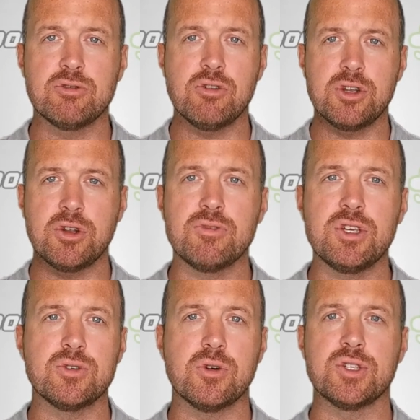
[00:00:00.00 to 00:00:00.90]
drawing on
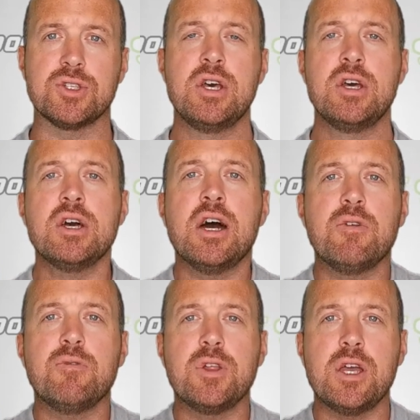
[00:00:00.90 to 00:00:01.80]
resources,
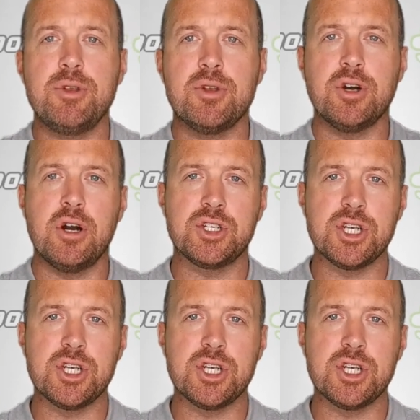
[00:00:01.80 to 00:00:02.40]
and inflaming your dog.